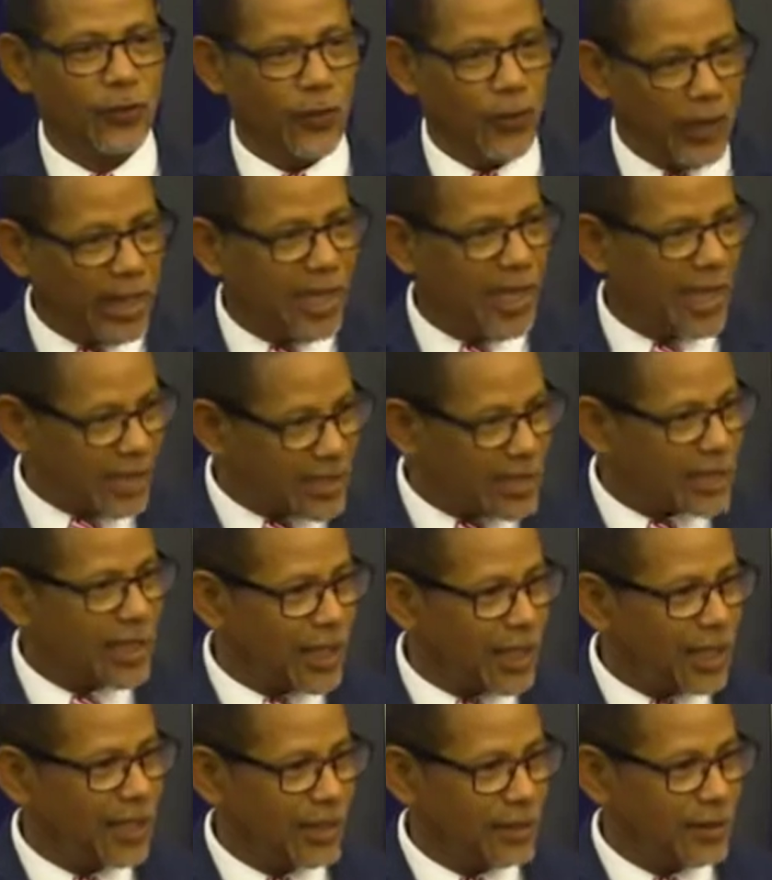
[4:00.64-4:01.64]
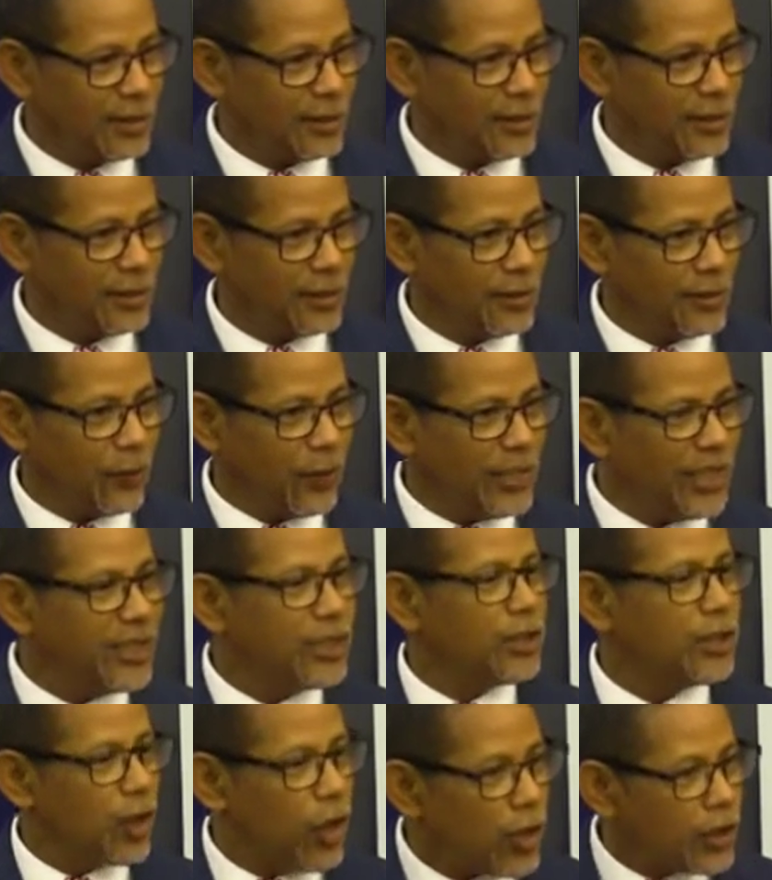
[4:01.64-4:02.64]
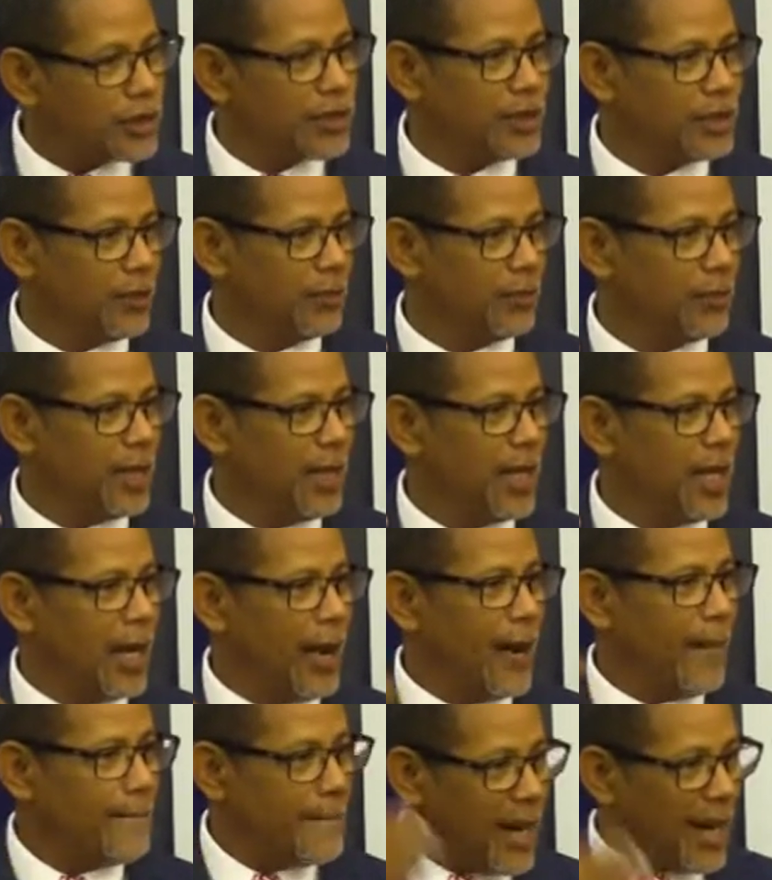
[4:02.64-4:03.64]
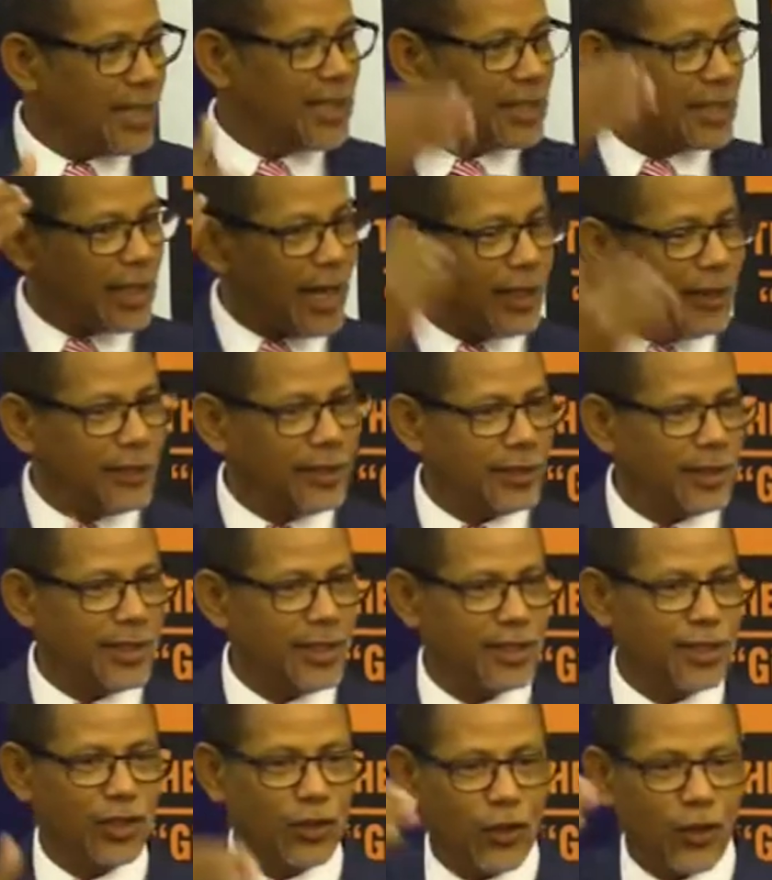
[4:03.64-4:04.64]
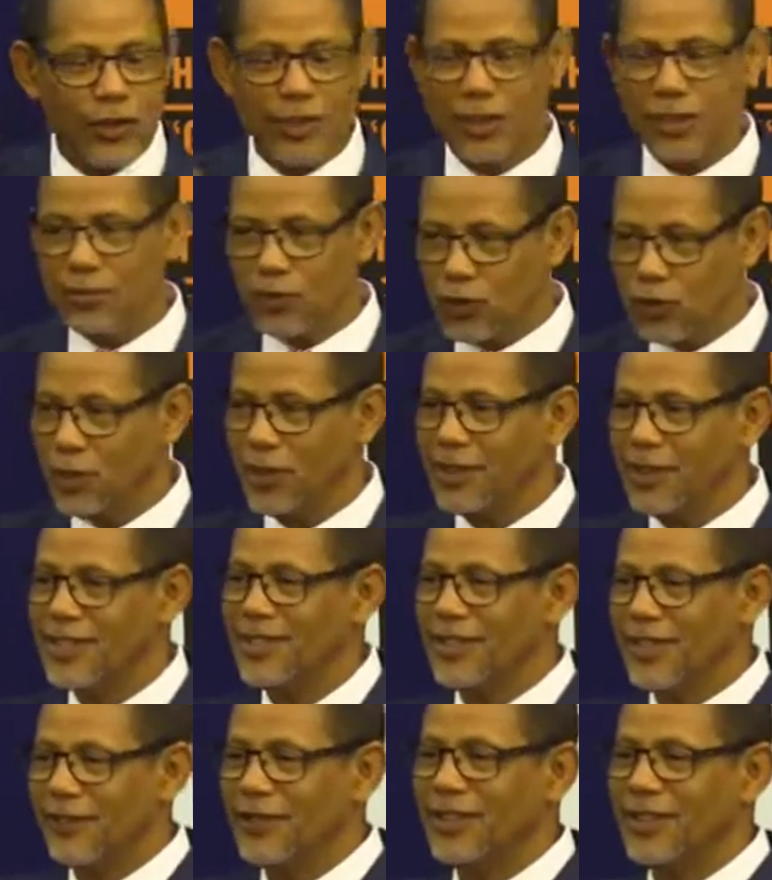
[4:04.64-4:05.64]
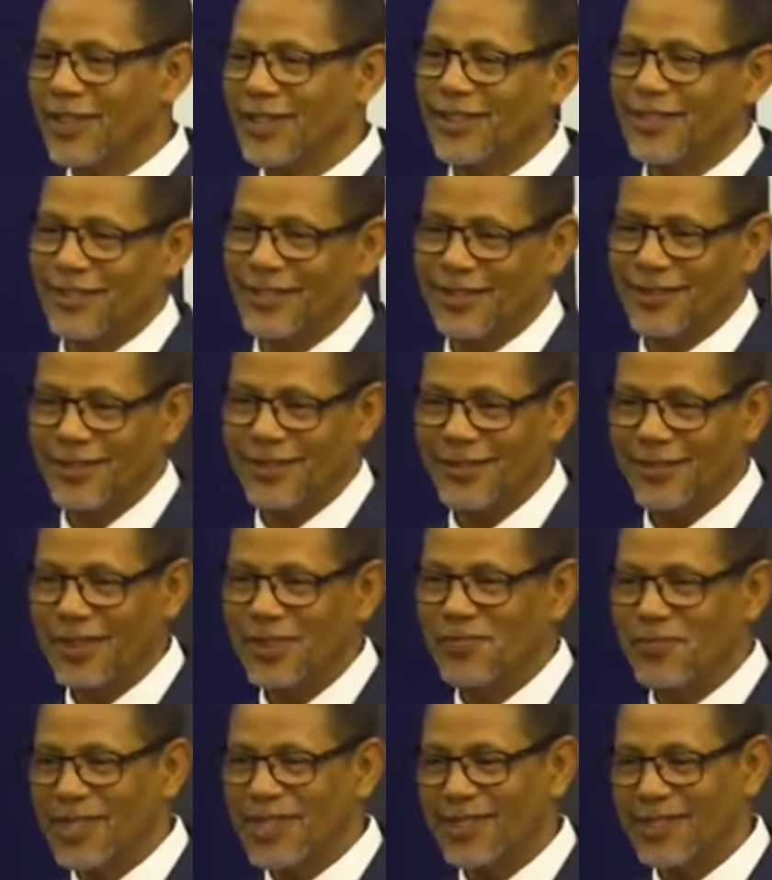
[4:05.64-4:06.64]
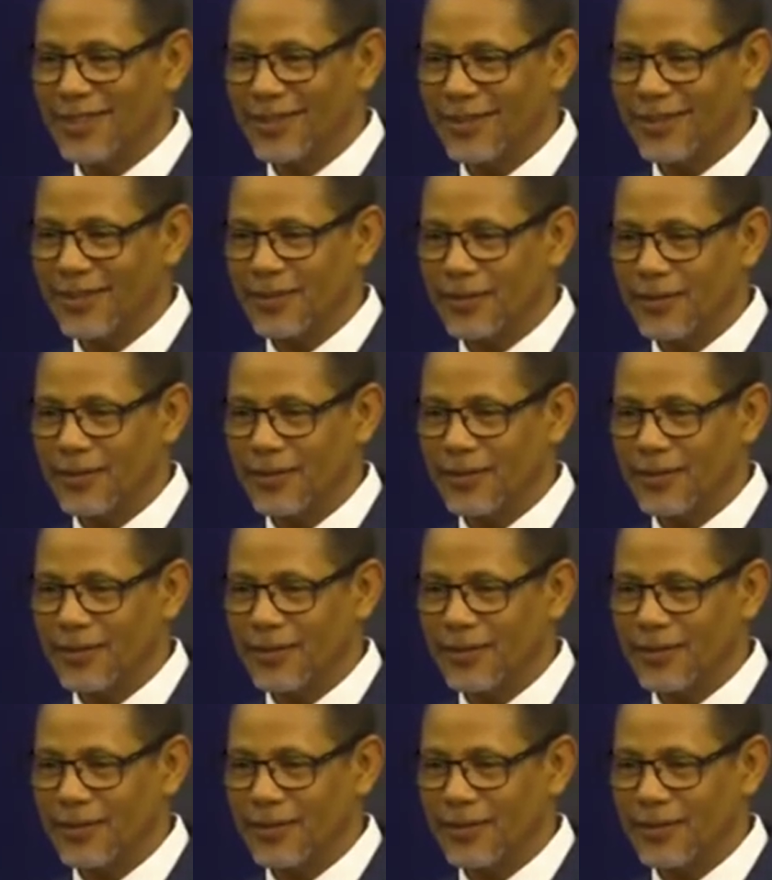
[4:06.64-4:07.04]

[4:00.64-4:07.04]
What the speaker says: where he can say that? What did it cost him? Amongst other things, it cost him 27 years in prison.